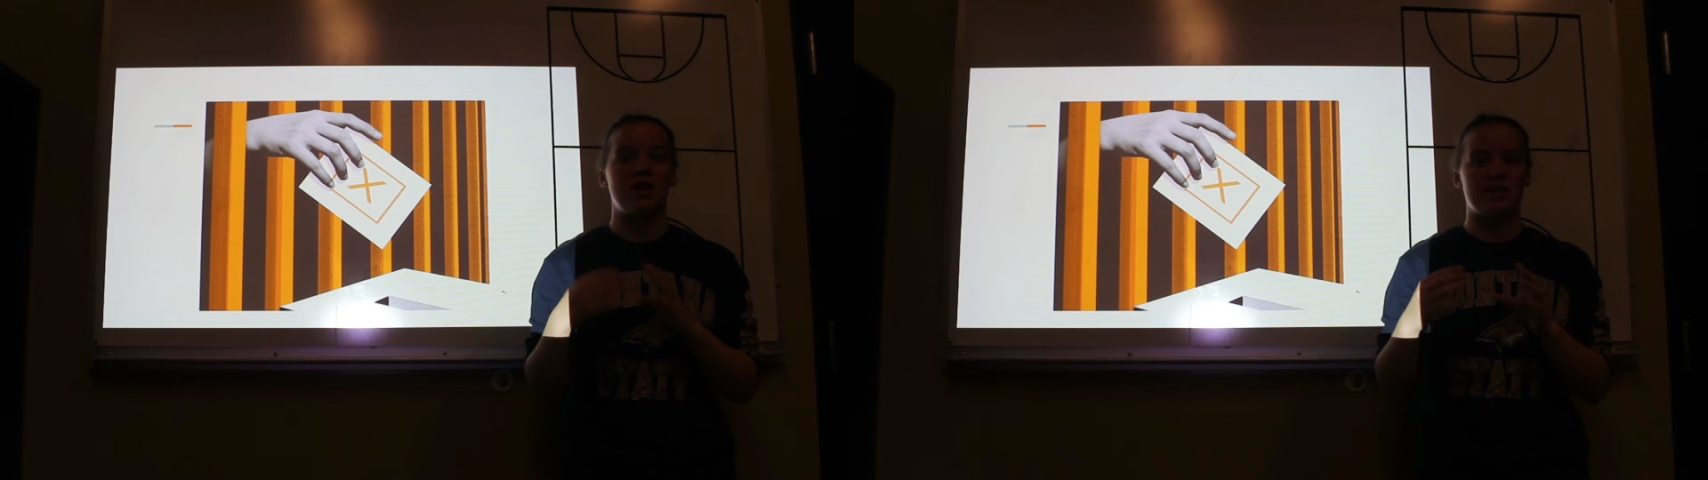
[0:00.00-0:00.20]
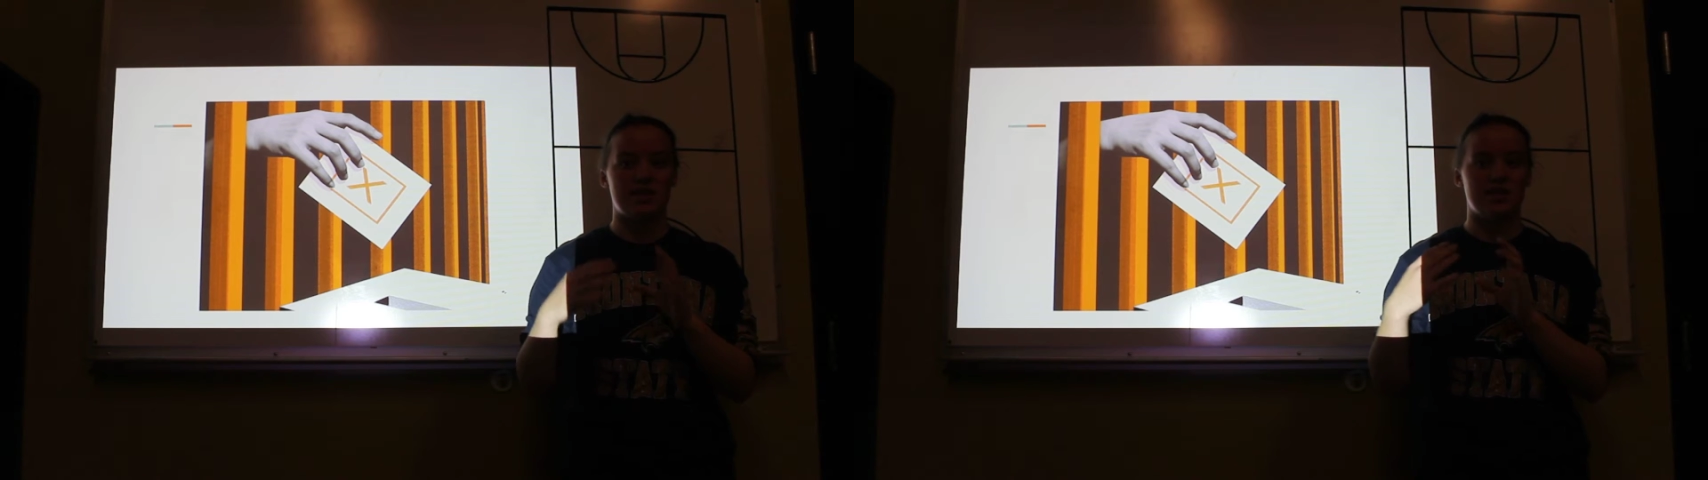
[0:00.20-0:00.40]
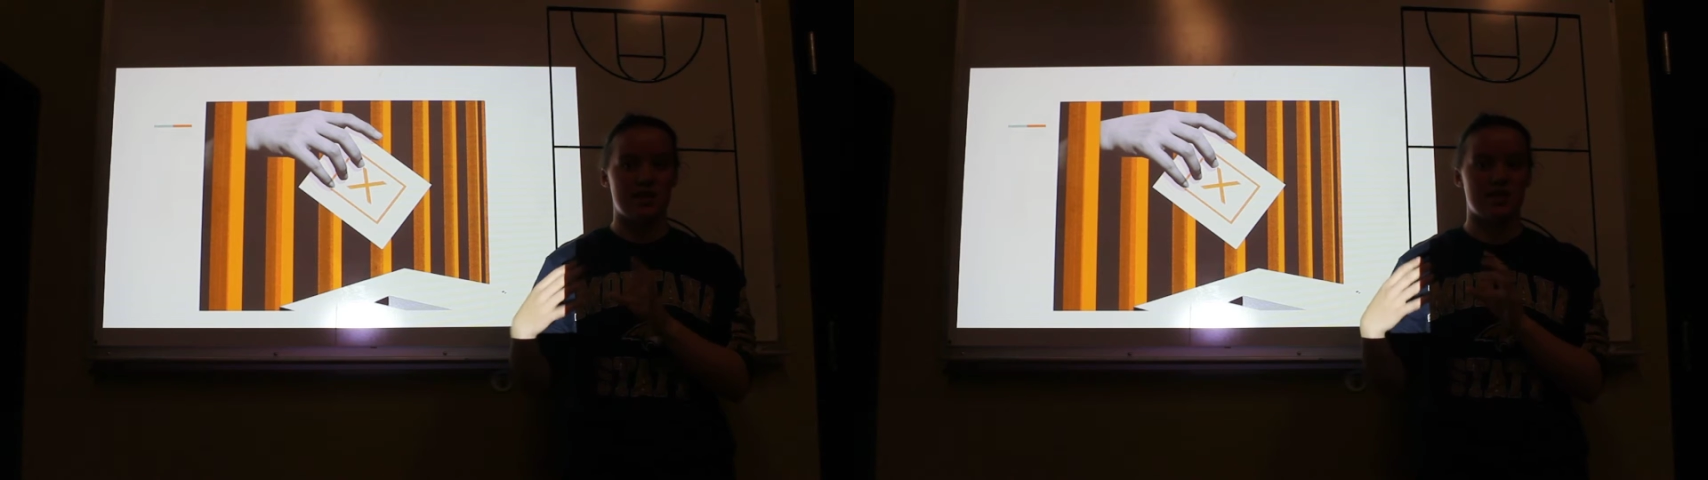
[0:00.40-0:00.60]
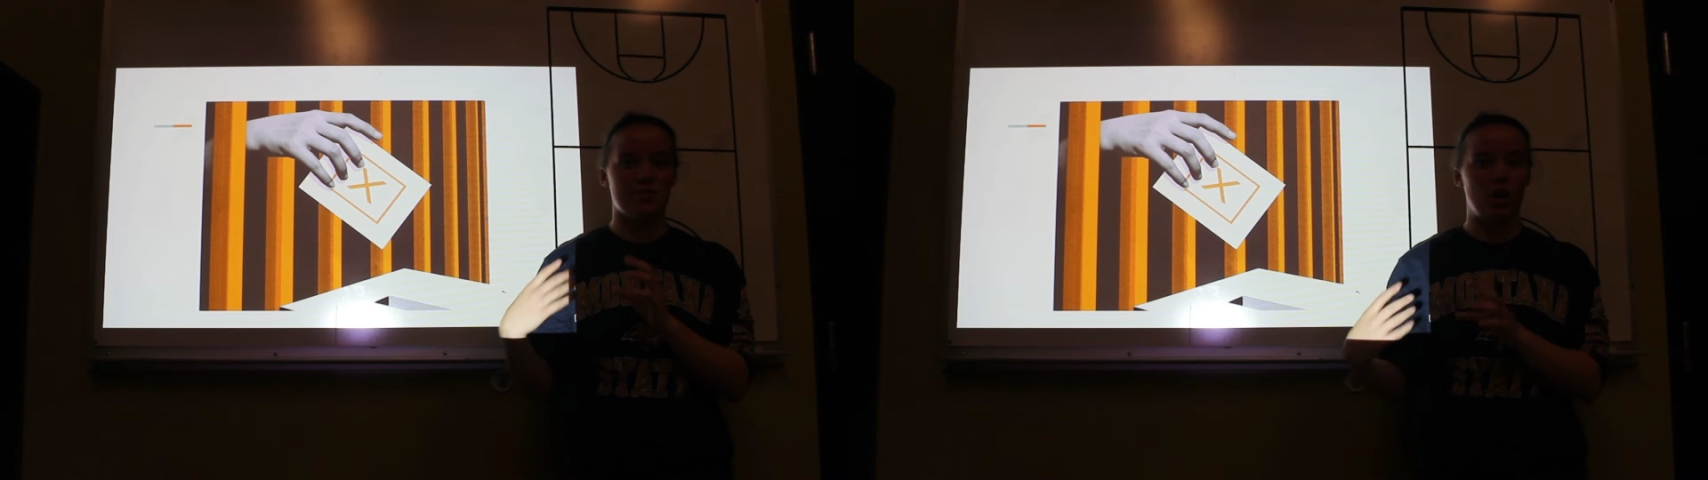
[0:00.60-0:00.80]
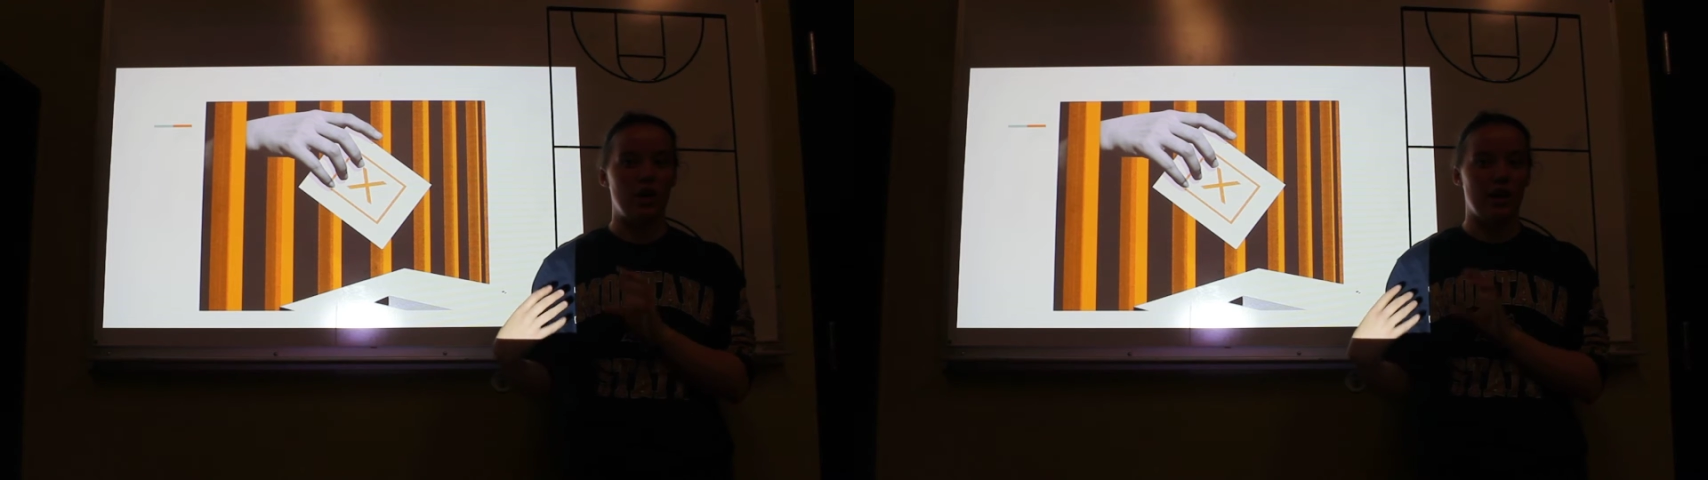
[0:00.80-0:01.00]
because it is a
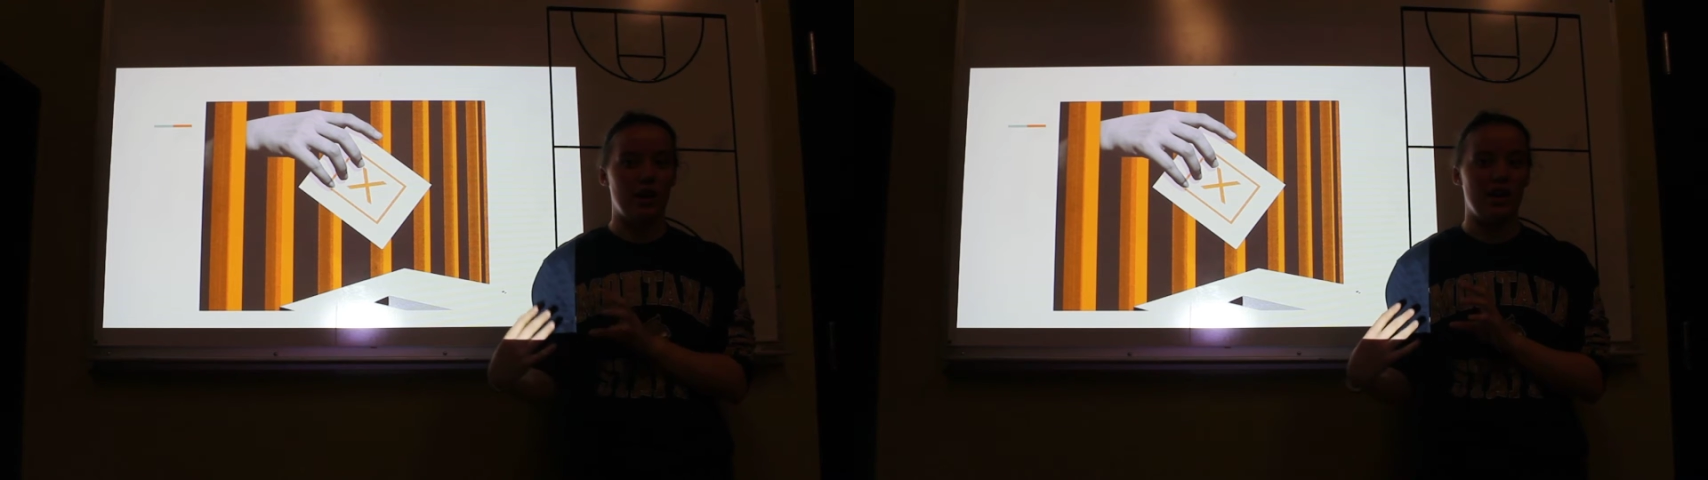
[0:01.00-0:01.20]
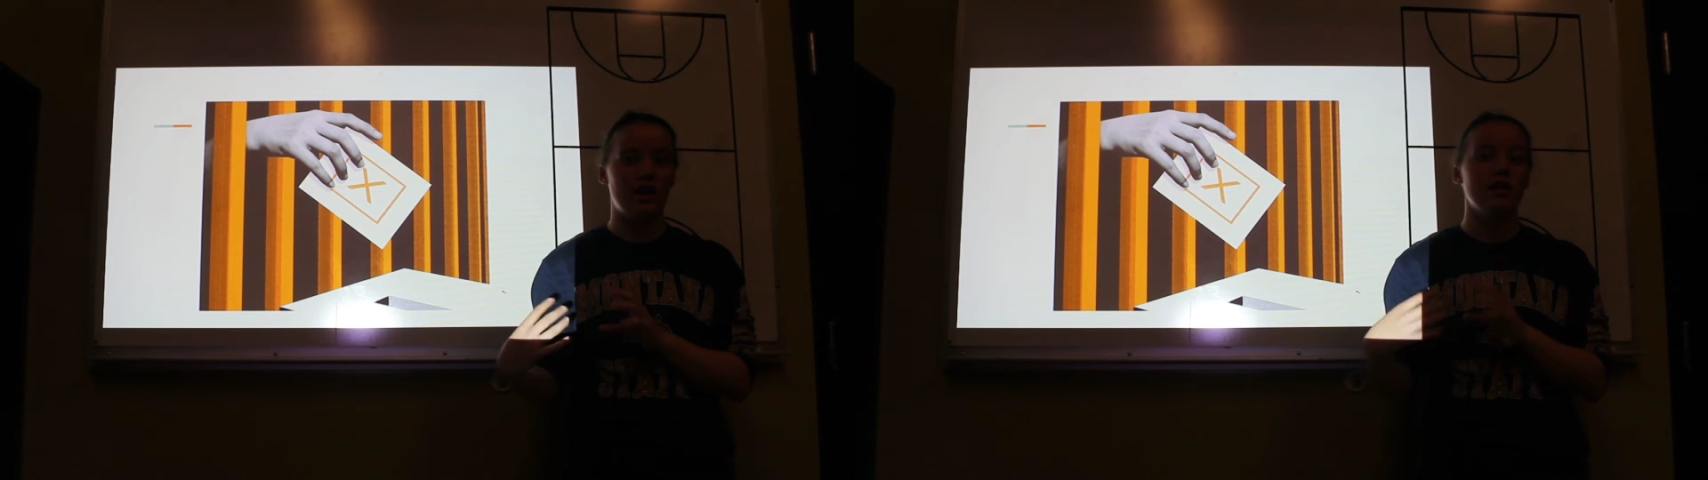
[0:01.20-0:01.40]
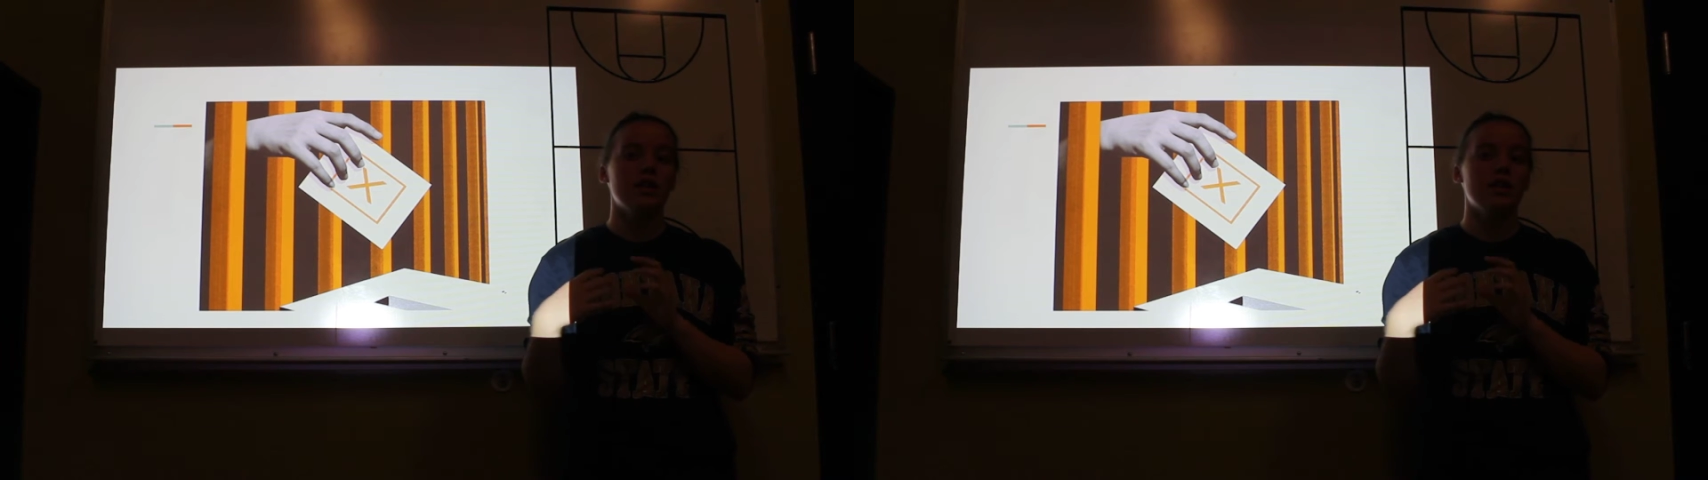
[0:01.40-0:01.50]
small area.